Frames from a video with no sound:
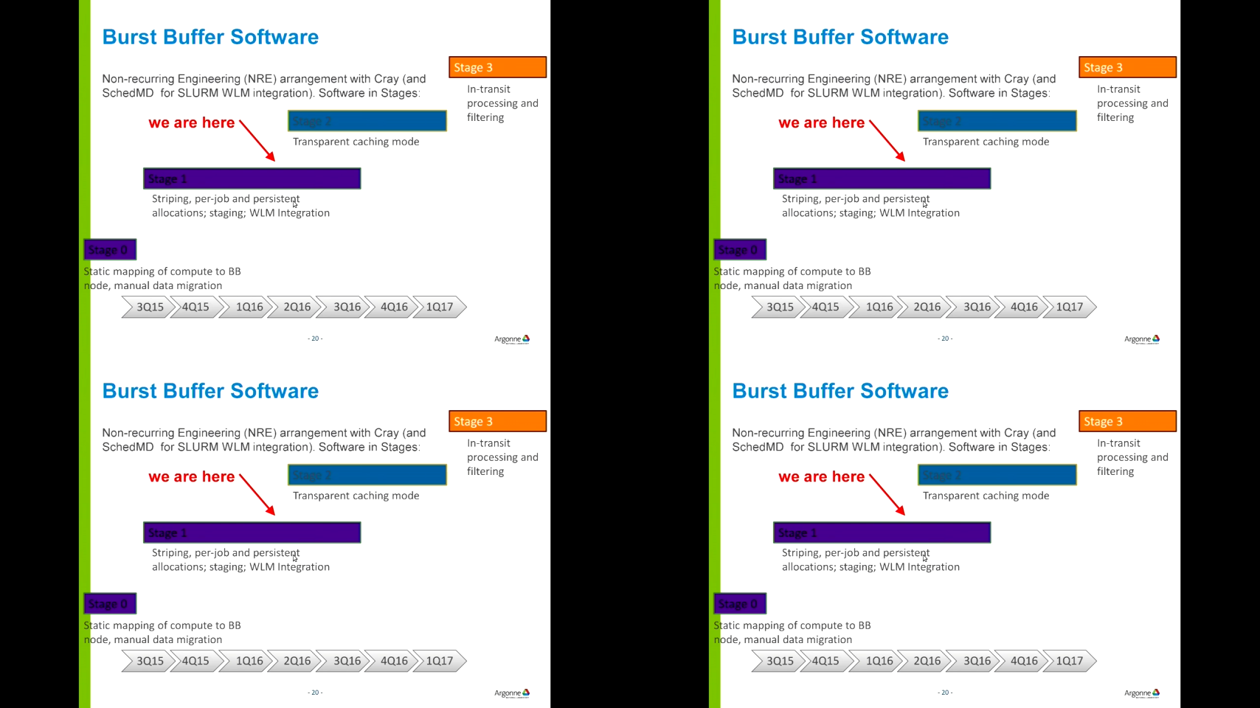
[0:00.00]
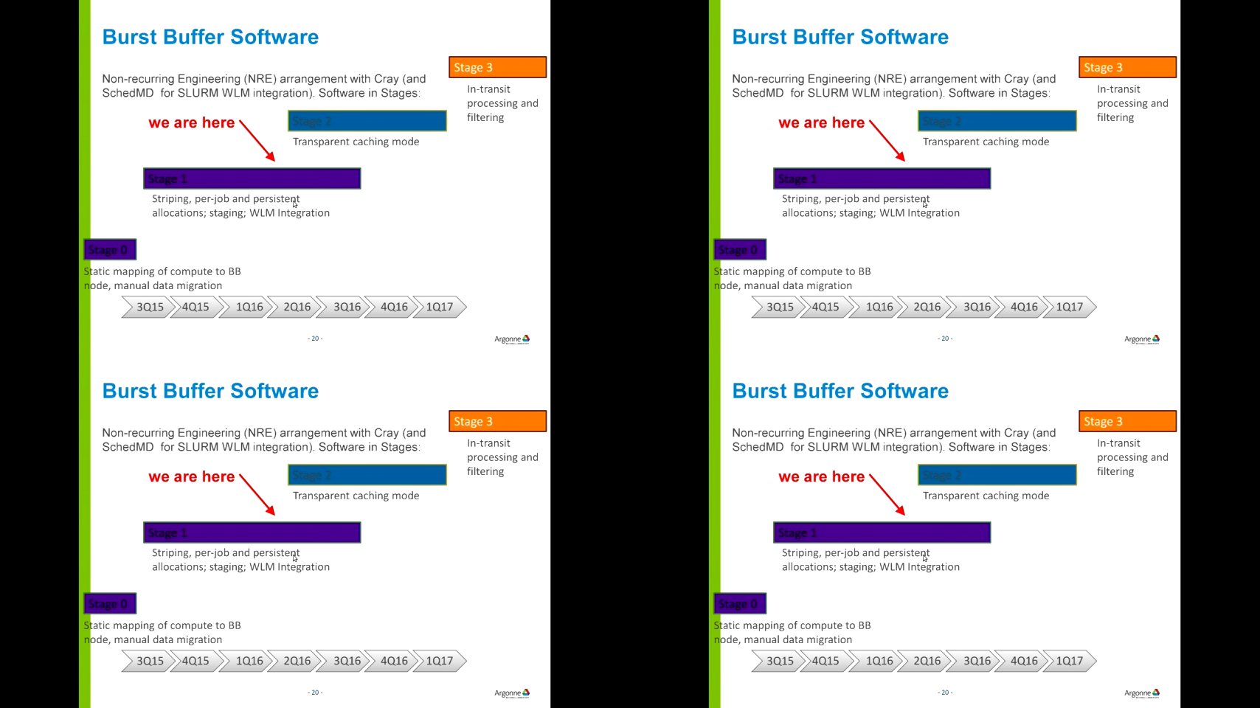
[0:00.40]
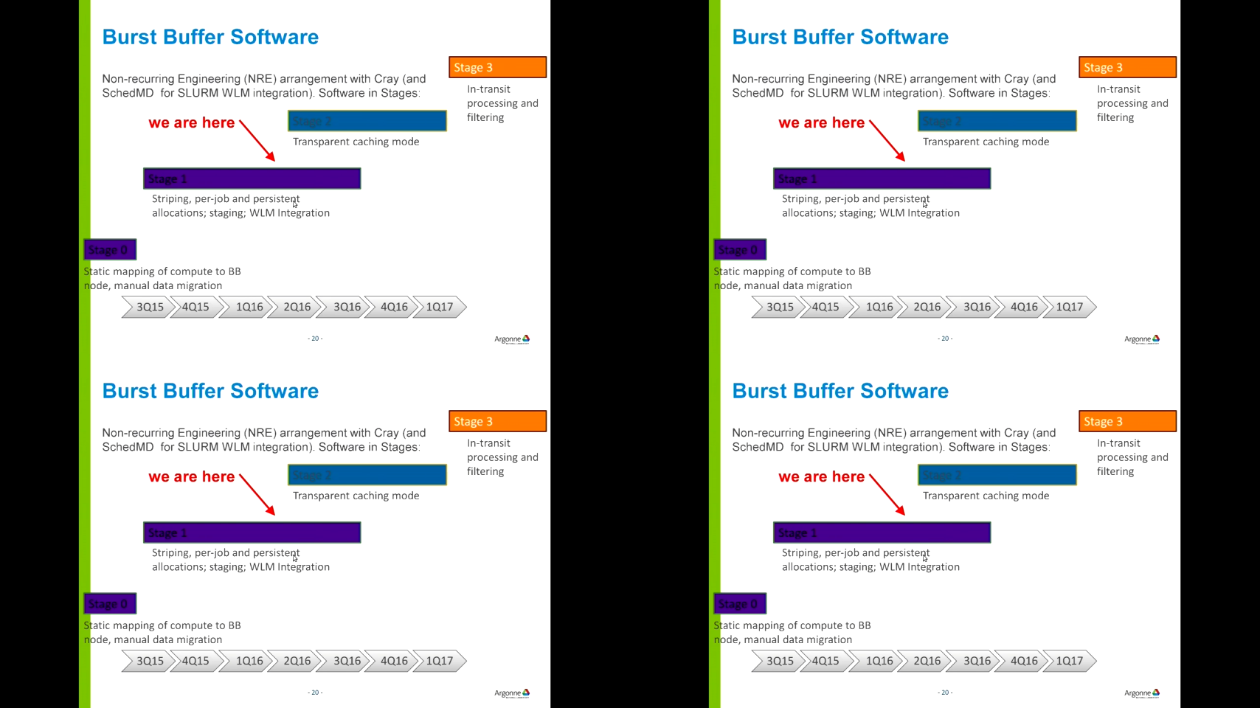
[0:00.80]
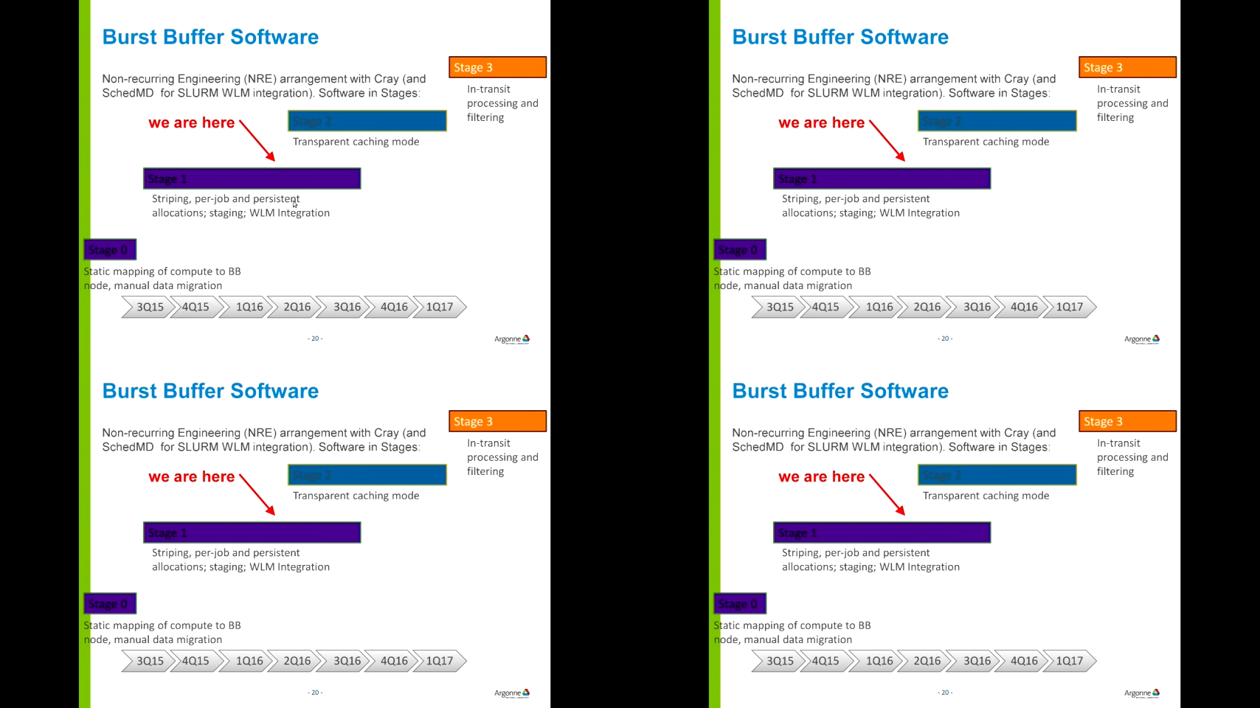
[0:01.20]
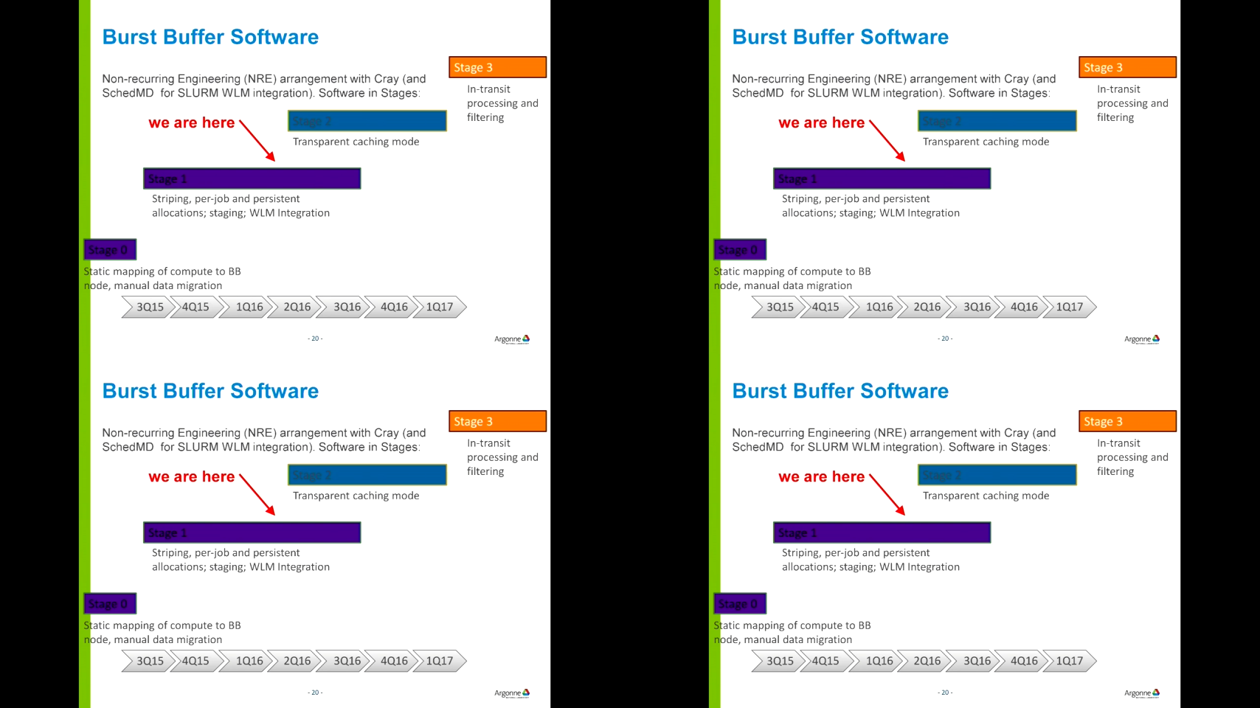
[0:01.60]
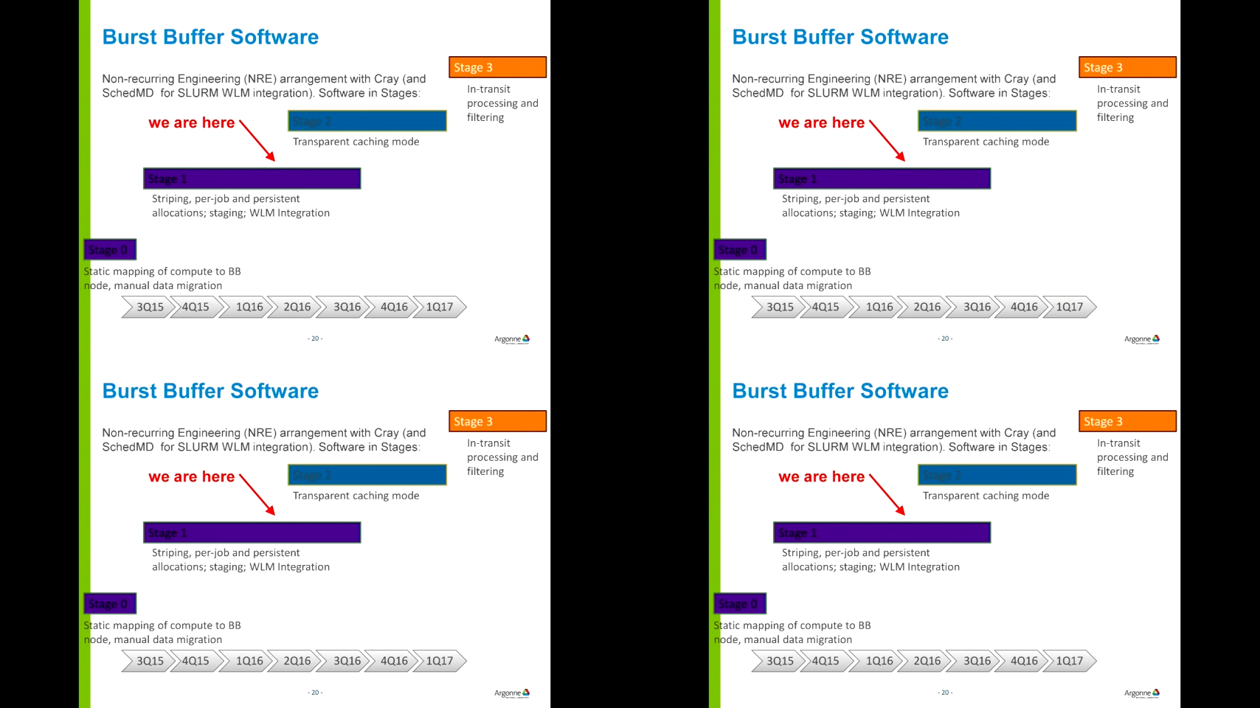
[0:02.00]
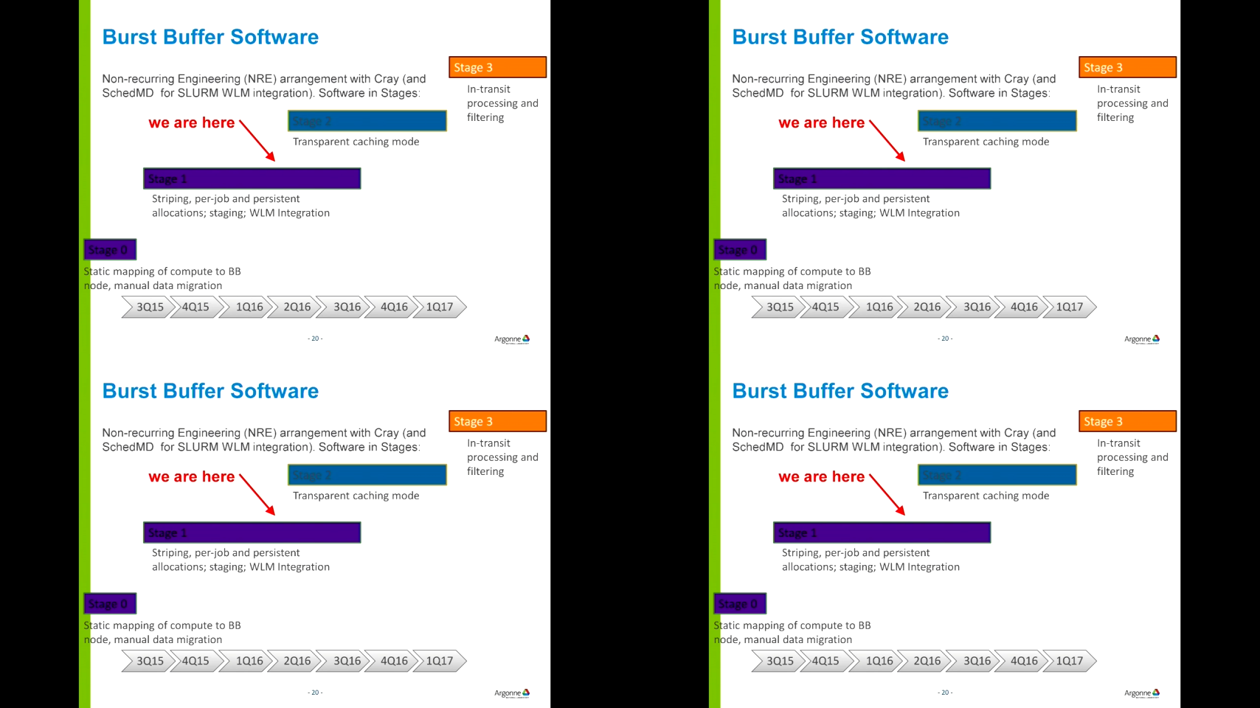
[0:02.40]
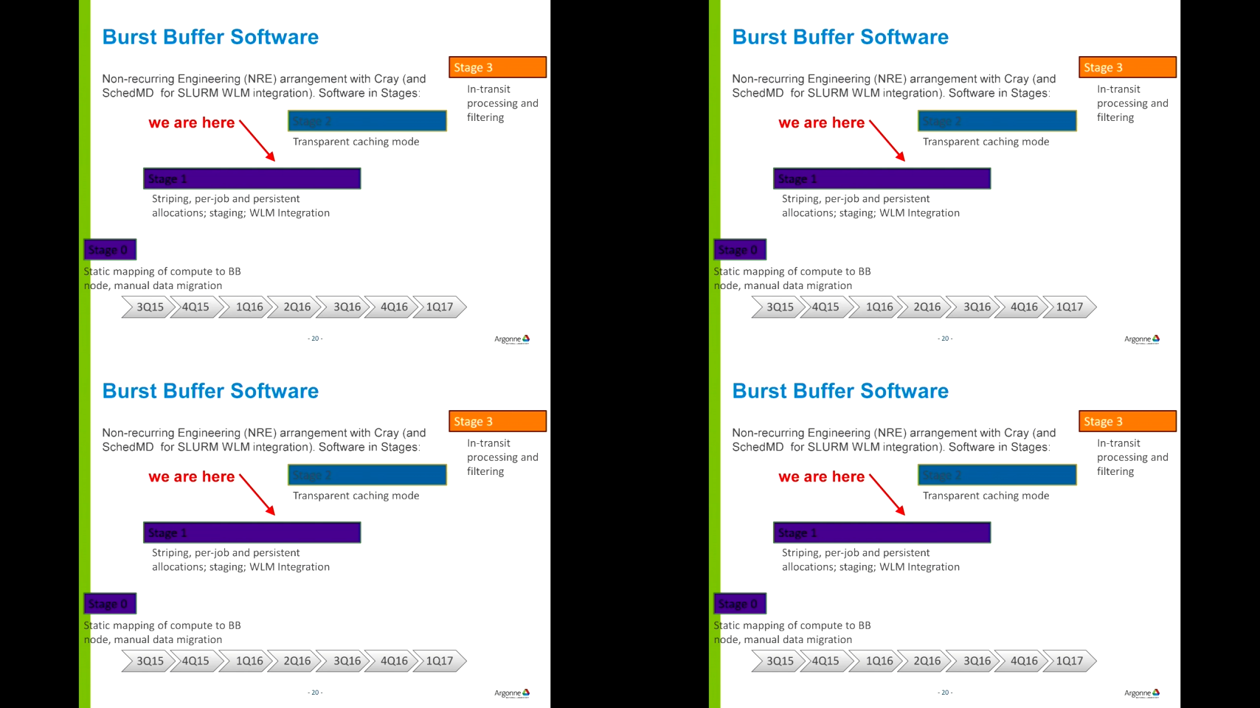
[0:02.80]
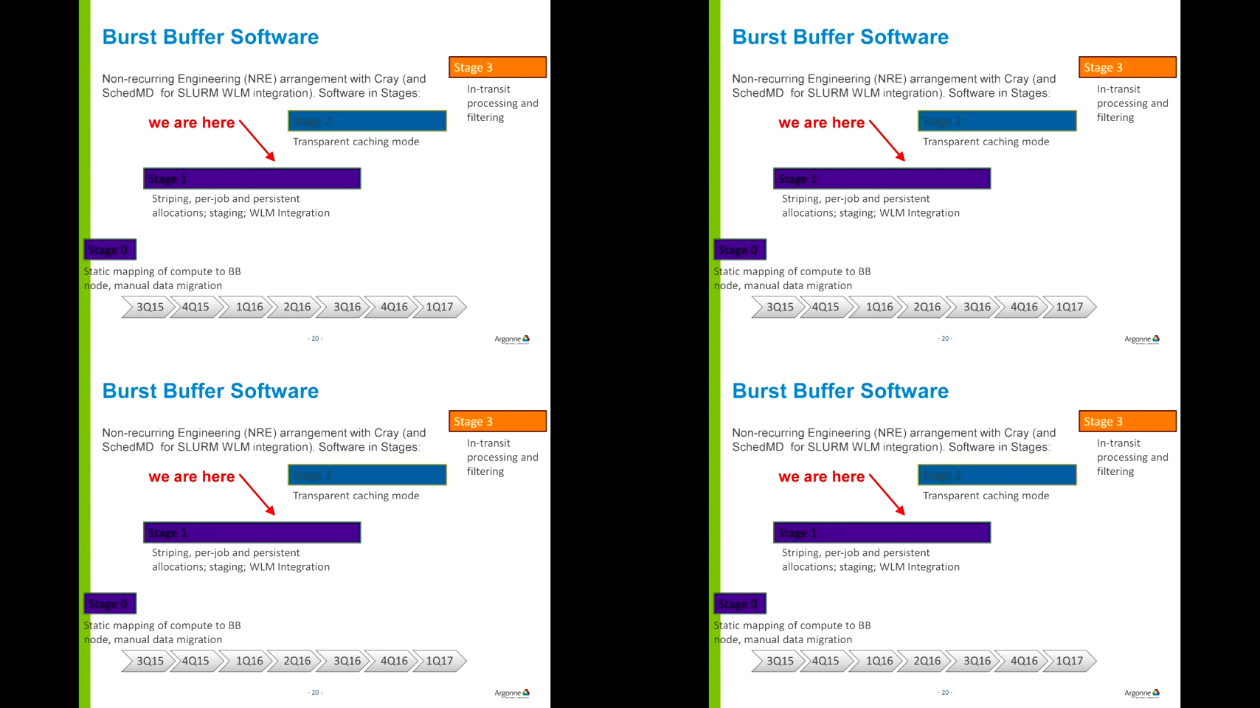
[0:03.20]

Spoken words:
Nobody's mouth can be seen.